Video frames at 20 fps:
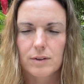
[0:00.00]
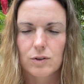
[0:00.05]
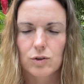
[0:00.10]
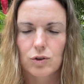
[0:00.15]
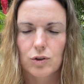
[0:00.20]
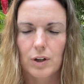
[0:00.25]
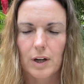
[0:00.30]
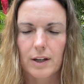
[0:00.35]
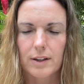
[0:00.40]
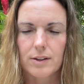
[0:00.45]

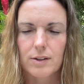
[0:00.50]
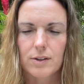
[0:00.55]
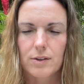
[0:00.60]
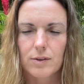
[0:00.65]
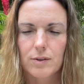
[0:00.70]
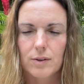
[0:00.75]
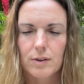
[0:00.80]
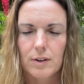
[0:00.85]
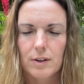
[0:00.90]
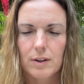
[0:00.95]

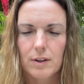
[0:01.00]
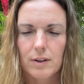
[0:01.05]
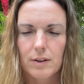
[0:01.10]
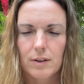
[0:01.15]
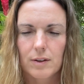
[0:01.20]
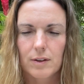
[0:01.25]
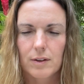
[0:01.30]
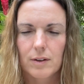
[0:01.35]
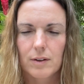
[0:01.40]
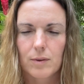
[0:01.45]
Trust
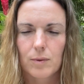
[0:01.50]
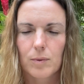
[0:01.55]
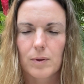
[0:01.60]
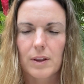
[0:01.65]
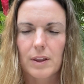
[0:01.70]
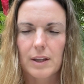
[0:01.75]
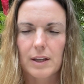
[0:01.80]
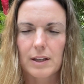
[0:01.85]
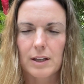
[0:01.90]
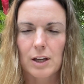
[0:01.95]

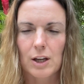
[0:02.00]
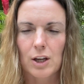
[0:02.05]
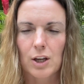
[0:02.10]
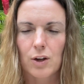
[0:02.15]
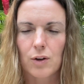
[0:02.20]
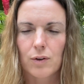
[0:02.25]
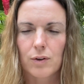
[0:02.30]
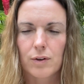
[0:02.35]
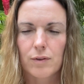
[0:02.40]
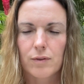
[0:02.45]
within
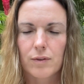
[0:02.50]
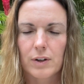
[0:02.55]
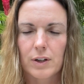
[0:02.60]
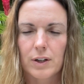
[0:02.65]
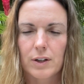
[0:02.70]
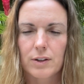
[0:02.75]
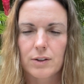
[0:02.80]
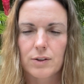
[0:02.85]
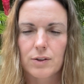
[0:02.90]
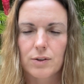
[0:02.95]
the
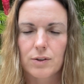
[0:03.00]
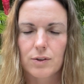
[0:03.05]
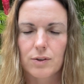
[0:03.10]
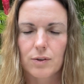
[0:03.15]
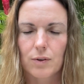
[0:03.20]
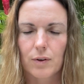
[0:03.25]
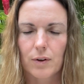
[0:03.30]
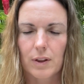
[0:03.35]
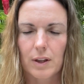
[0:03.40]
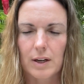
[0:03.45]
universe
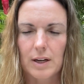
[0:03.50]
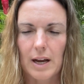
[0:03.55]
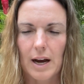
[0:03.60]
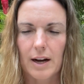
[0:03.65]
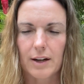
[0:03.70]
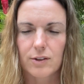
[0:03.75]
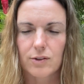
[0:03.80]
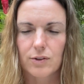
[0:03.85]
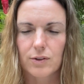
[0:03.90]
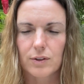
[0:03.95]
or the
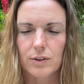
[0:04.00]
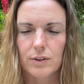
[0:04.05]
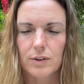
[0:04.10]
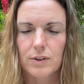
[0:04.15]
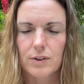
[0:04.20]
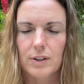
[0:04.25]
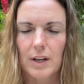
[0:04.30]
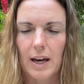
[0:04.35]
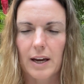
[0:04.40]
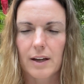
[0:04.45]
natural
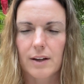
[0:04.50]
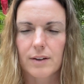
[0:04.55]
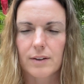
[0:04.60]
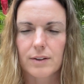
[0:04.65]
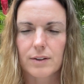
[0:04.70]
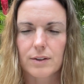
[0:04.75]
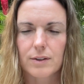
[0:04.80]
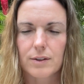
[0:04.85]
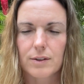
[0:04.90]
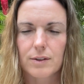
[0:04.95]

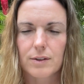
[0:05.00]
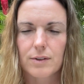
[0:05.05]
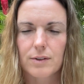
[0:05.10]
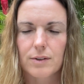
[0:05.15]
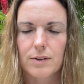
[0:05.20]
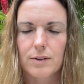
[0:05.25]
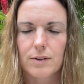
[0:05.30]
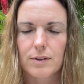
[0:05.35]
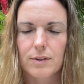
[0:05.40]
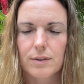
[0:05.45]

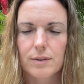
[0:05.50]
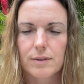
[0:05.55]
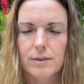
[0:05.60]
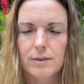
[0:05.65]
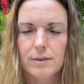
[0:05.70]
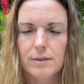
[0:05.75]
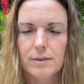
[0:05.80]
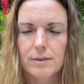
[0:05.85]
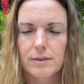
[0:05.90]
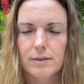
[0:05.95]
cycles,
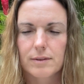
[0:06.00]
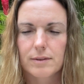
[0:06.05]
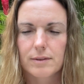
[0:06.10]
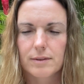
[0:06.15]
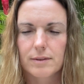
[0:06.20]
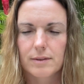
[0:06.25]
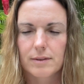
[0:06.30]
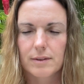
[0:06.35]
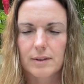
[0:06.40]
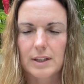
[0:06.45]

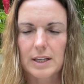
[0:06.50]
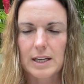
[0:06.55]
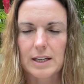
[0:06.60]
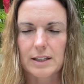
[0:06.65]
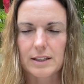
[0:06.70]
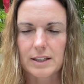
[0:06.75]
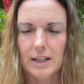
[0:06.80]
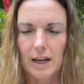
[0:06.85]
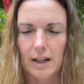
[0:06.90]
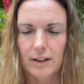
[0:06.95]
the
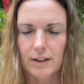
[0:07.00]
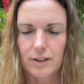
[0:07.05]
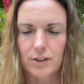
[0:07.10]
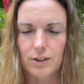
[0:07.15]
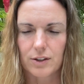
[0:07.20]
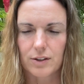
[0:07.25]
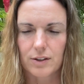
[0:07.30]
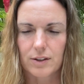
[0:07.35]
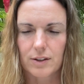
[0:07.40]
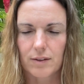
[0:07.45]

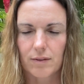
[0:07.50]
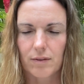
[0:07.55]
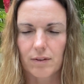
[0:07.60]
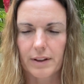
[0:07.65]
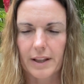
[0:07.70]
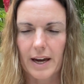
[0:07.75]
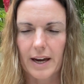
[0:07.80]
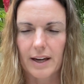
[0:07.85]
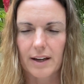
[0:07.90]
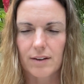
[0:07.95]
intelligence of
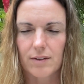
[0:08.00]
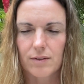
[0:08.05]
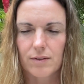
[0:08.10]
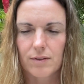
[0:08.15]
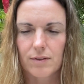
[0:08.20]
life.